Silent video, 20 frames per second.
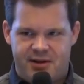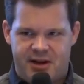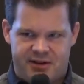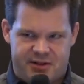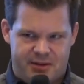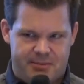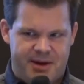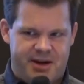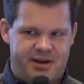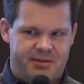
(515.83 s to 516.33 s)
like
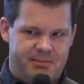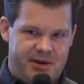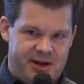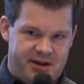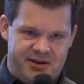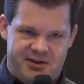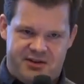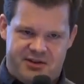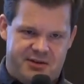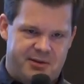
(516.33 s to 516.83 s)
the
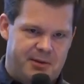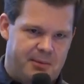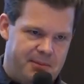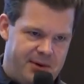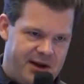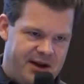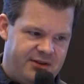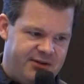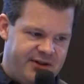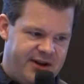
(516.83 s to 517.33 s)
mechanisms in
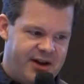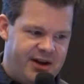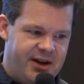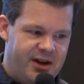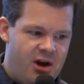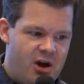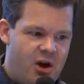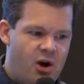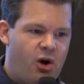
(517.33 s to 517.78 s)
place there